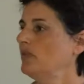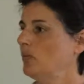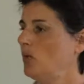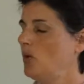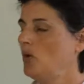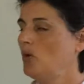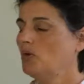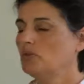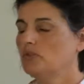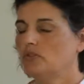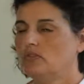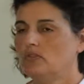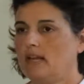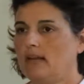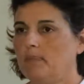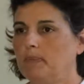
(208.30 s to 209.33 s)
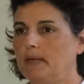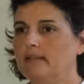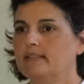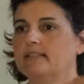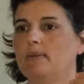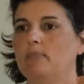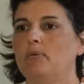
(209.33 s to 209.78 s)
of the walls that
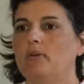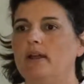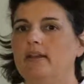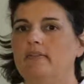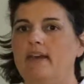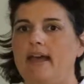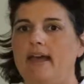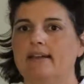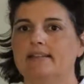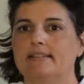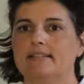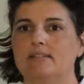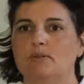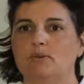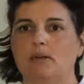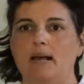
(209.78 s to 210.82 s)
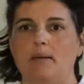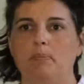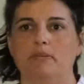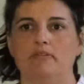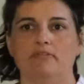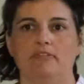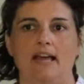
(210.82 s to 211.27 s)
had separated the house into a
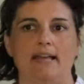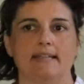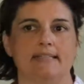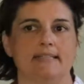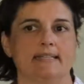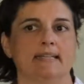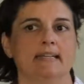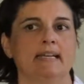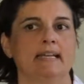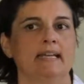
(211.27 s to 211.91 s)
couple of flats.